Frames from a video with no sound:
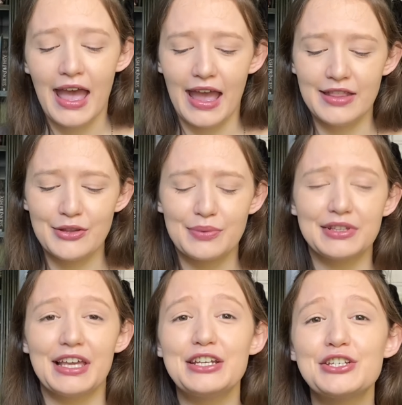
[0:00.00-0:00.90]
and the
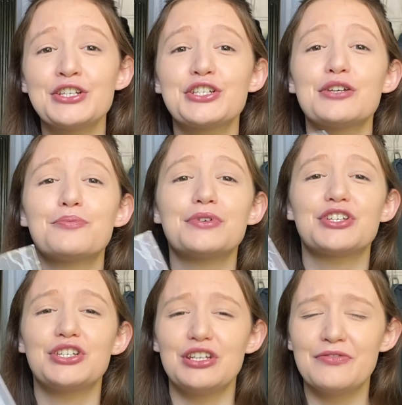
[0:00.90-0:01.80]
relationship with
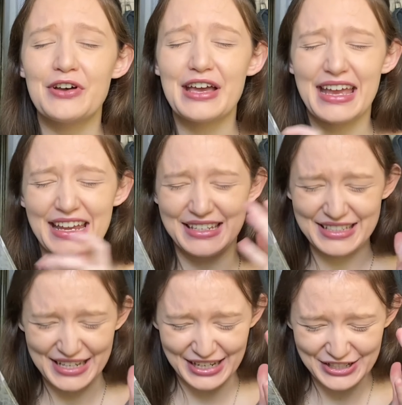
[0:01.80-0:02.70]
Shiva and
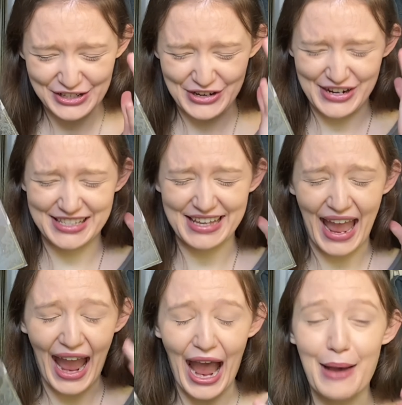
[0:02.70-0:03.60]
Teacher is
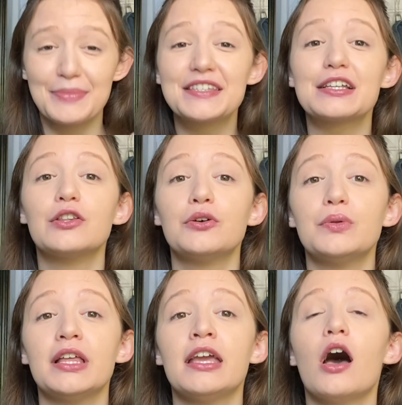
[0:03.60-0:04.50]

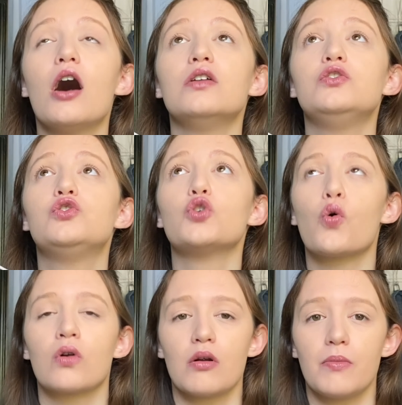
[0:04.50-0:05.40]
absolutely
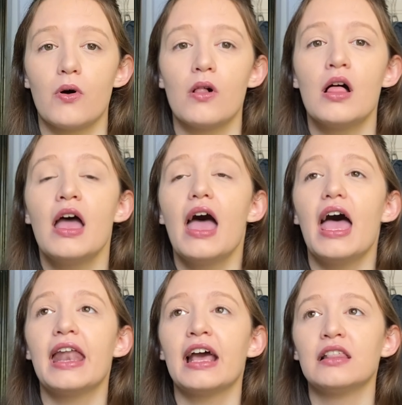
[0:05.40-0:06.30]
adorable,
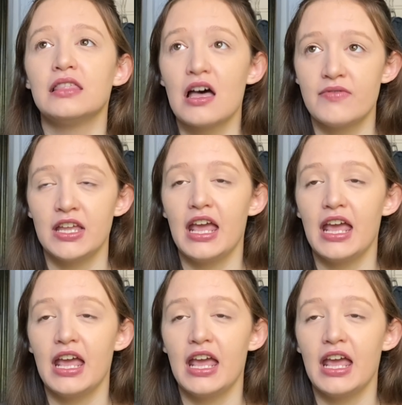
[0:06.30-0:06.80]
and I love it.